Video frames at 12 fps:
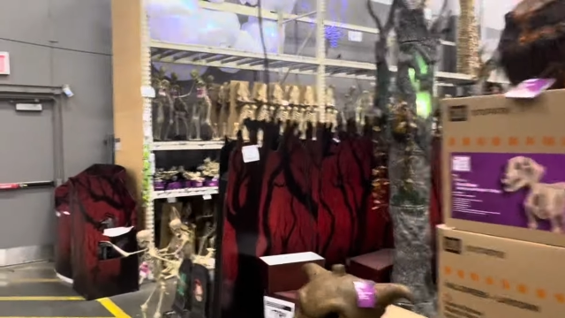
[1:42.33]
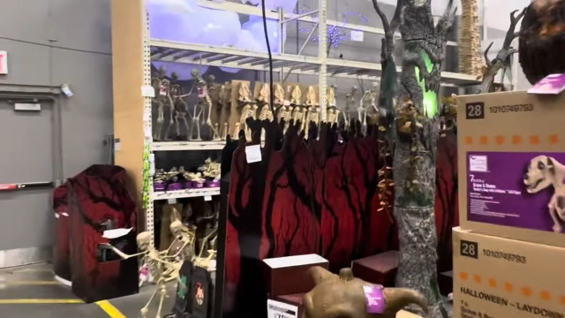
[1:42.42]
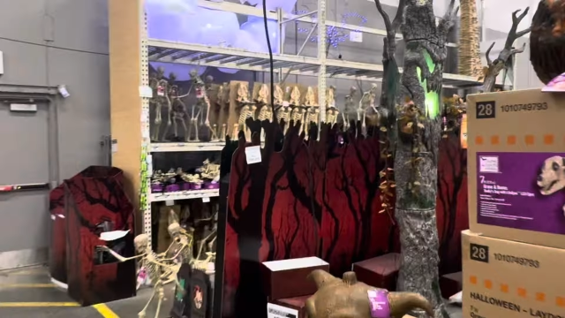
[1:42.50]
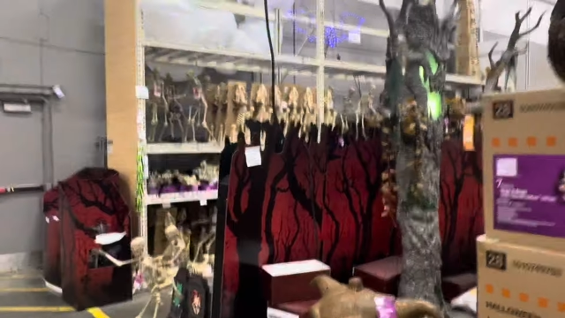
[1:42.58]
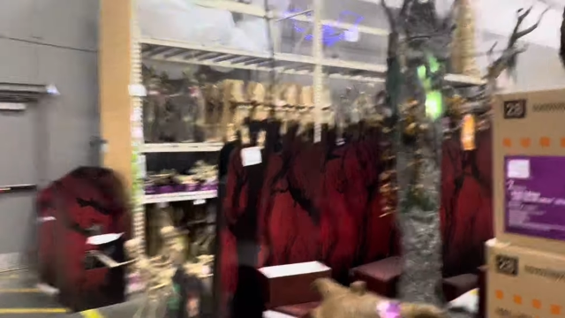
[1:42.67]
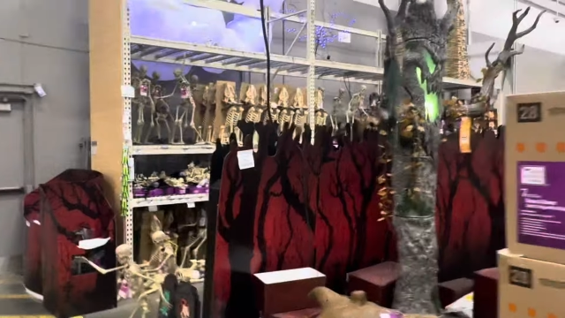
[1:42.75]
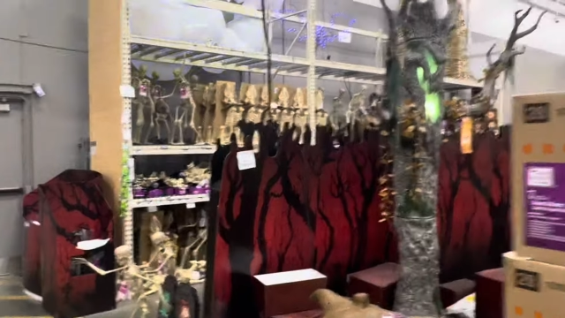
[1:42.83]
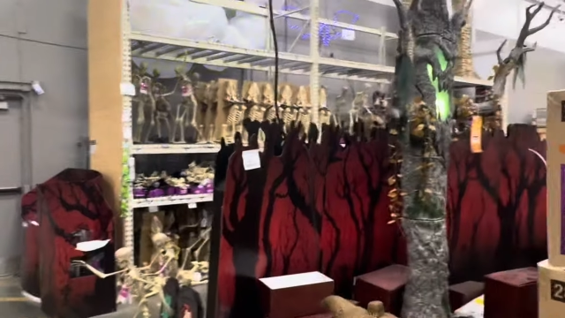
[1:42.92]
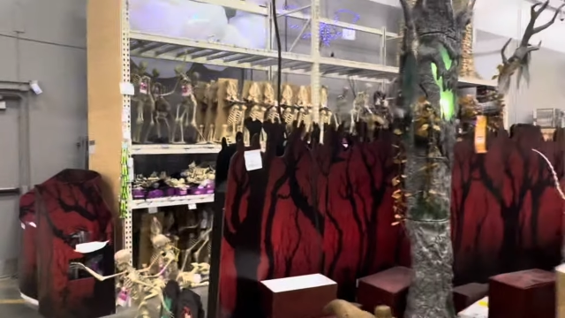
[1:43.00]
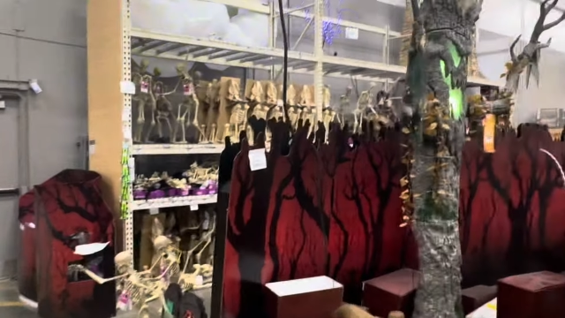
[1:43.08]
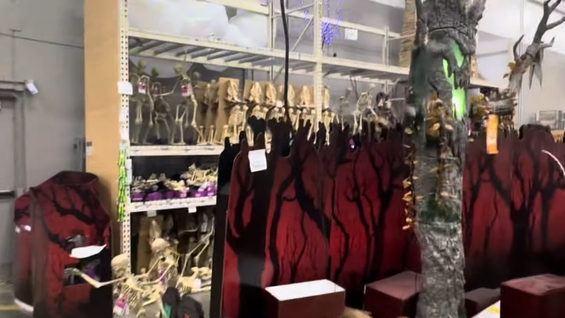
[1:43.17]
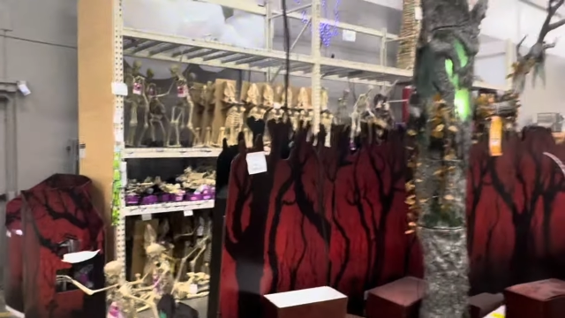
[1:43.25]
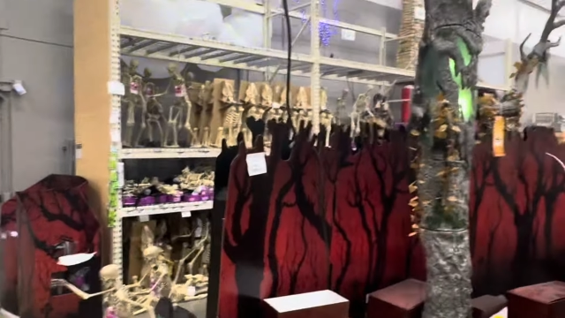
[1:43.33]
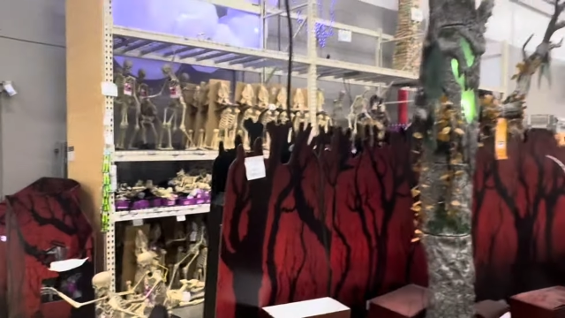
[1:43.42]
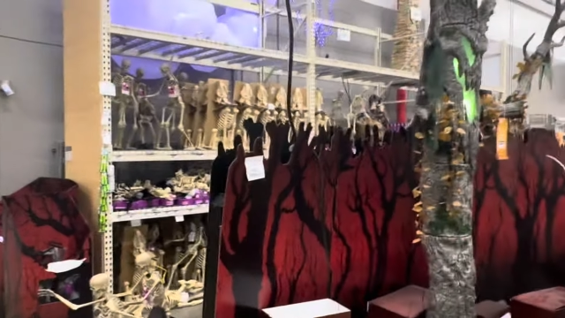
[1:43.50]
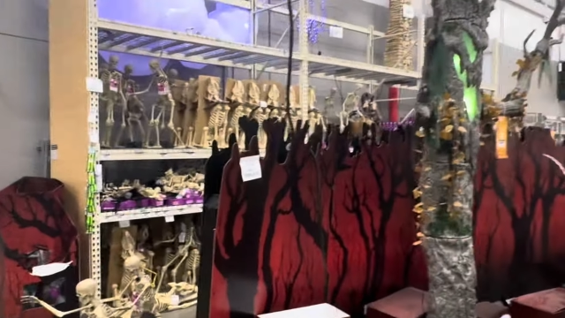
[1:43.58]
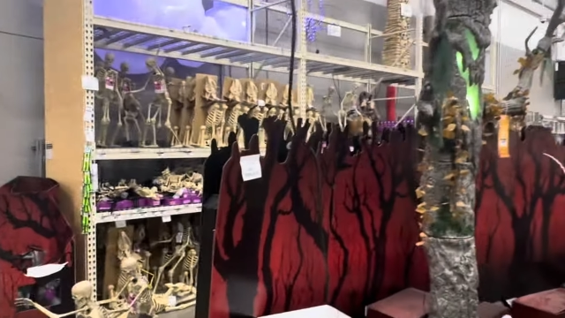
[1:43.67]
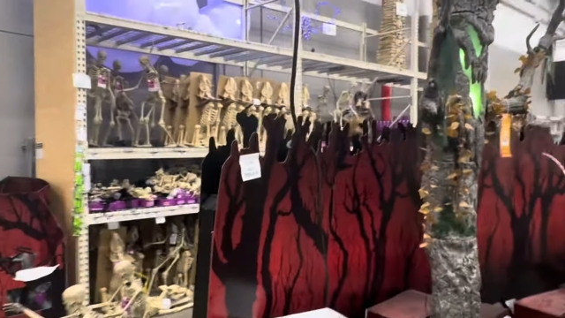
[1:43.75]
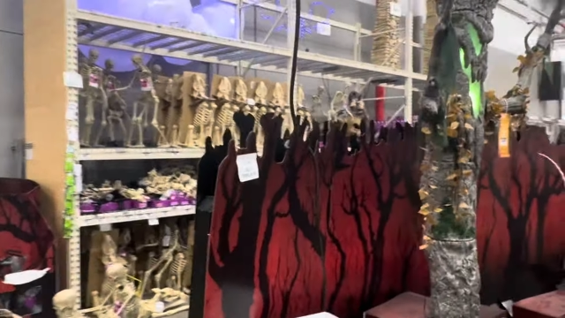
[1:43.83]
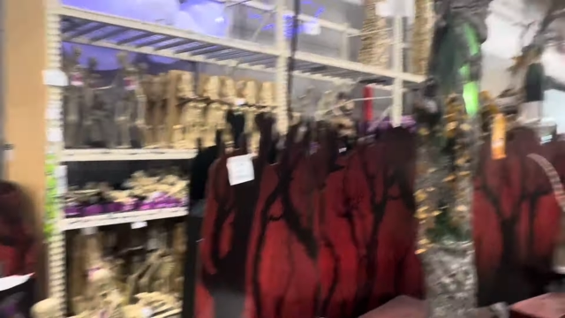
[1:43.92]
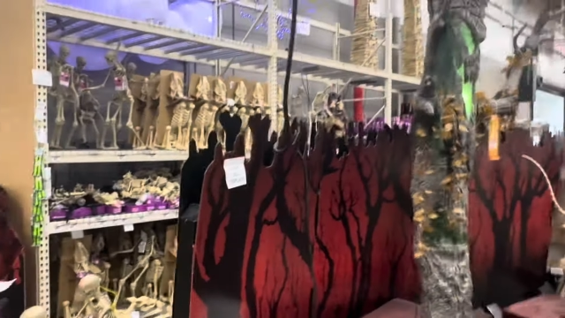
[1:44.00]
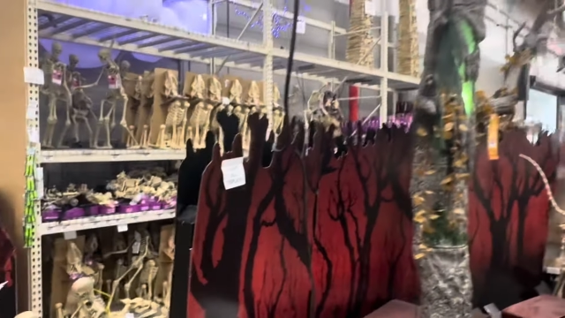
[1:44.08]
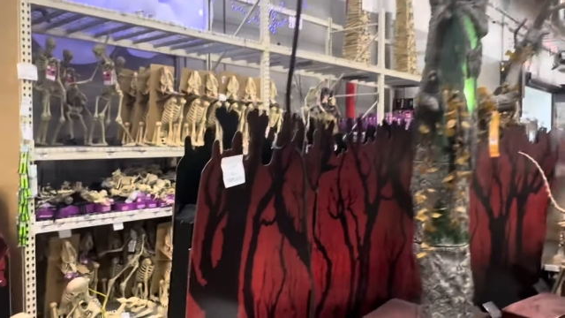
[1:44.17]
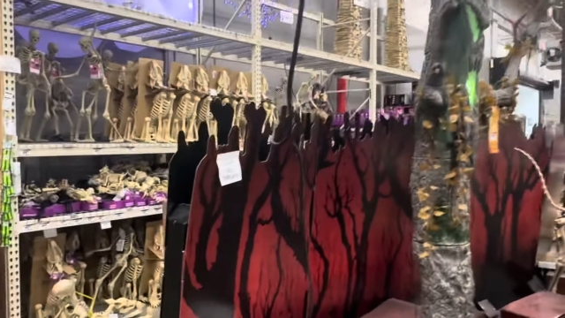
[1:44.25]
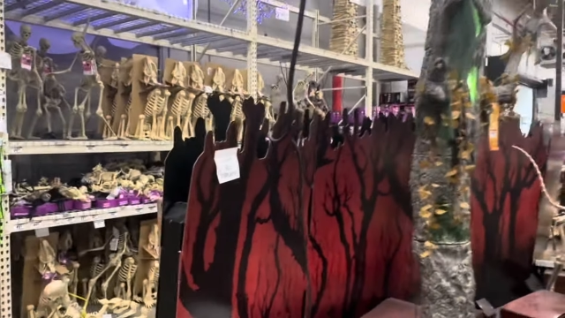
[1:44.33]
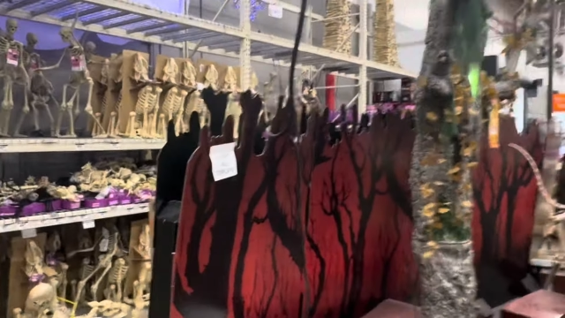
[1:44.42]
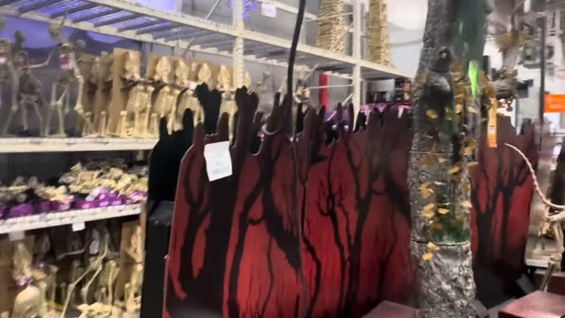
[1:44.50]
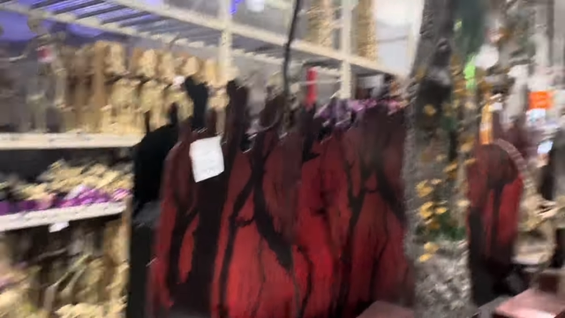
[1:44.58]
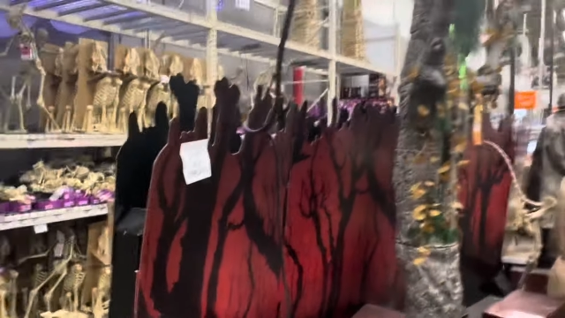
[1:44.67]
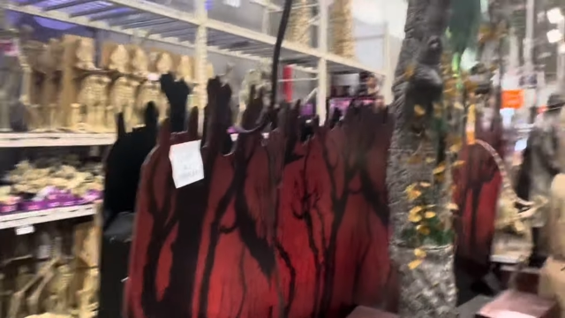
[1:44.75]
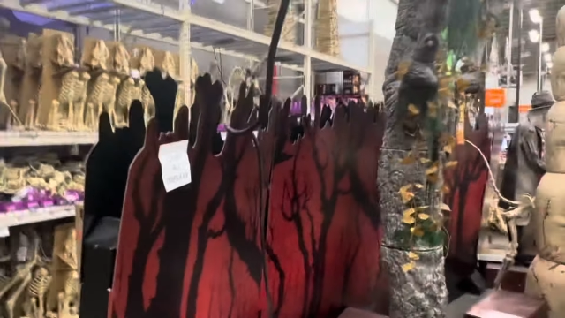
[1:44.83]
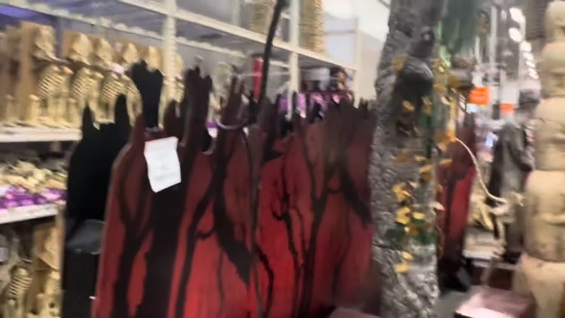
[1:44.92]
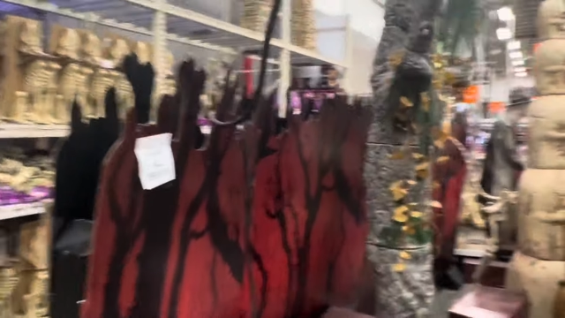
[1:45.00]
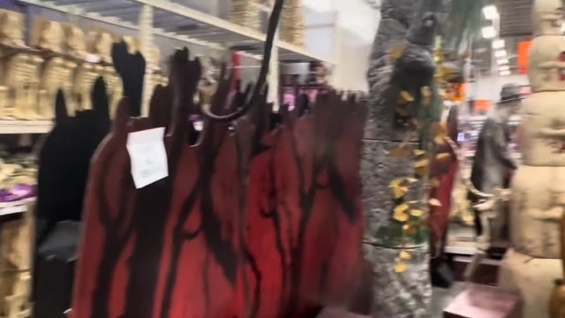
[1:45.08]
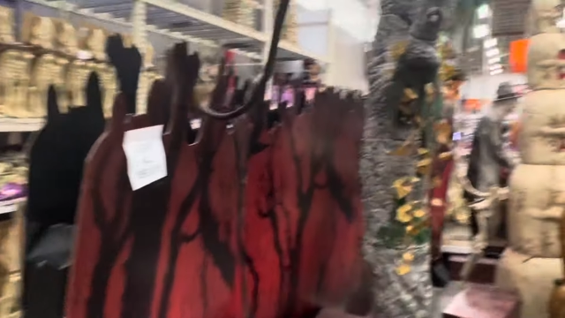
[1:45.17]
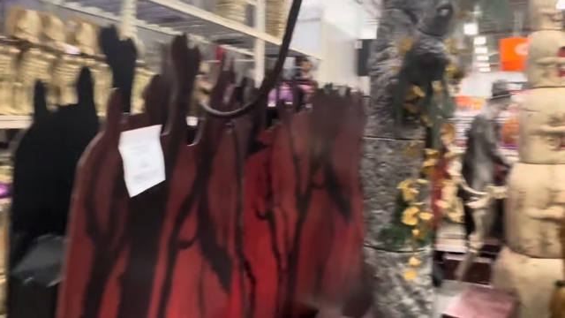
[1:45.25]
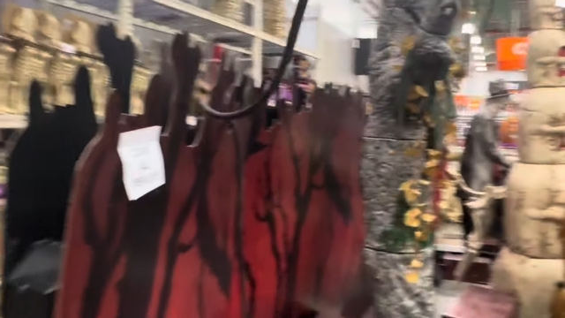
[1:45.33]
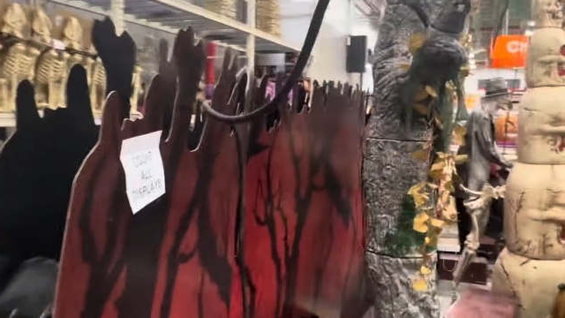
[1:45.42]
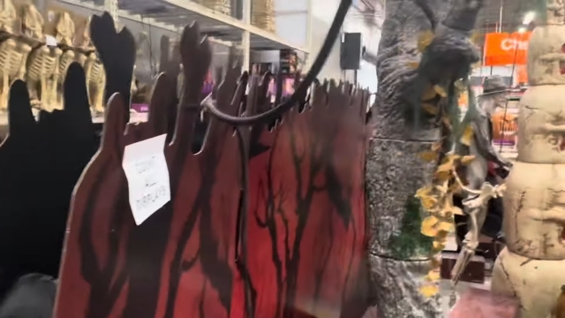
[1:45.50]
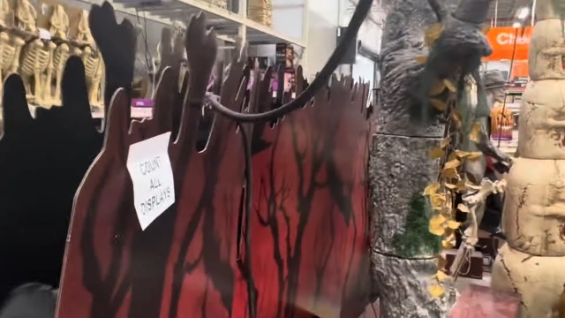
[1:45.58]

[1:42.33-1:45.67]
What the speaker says: Nobody's mouth can be seen.